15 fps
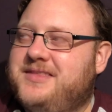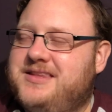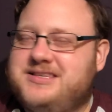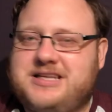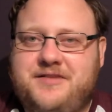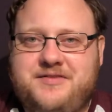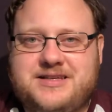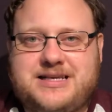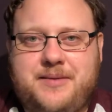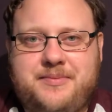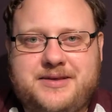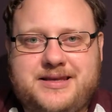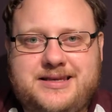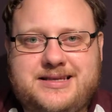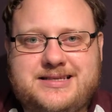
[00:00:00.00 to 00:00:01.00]
the stuff that's
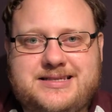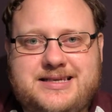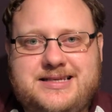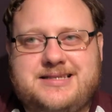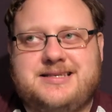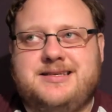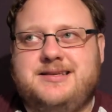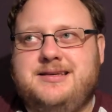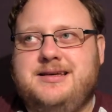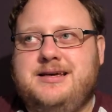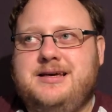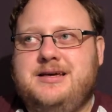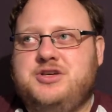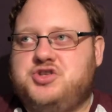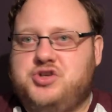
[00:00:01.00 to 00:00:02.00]
happened in this season
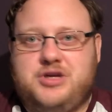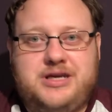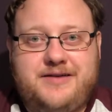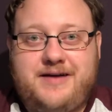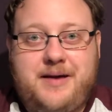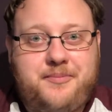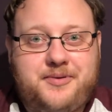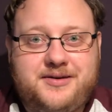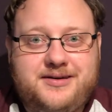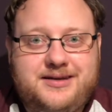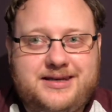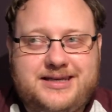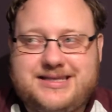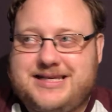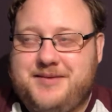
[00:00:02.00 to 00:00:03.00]
shouldn't have happened,
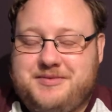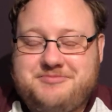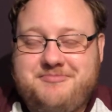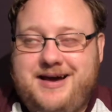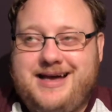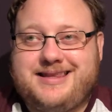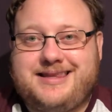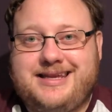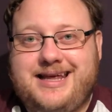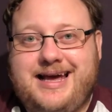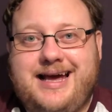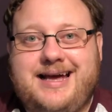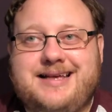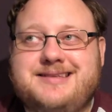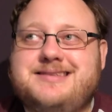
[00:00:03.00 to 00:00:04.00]
and it seems mad that it
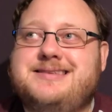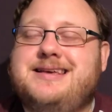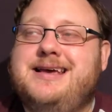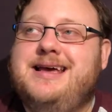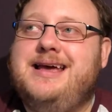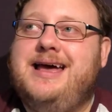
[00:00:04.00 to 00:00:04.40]
has.